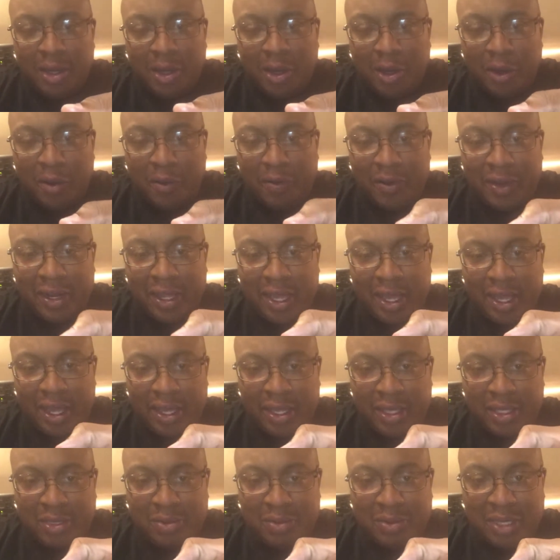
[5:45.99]
Hopefully I
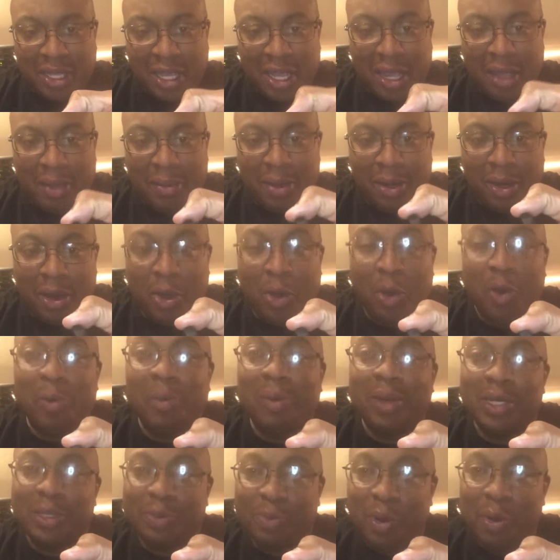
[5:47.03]
get some time and a whole
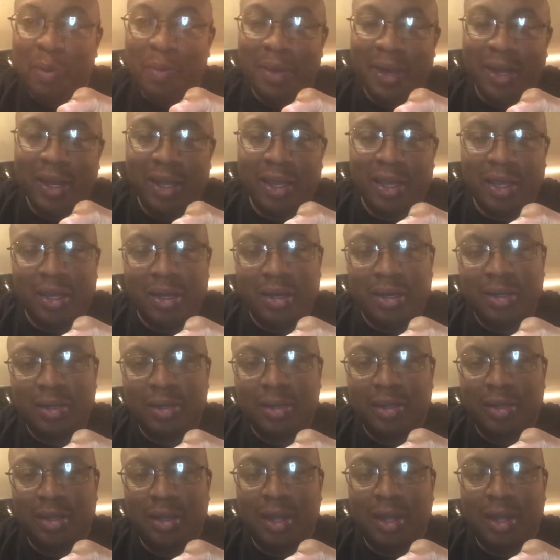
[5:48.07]
bunch more money and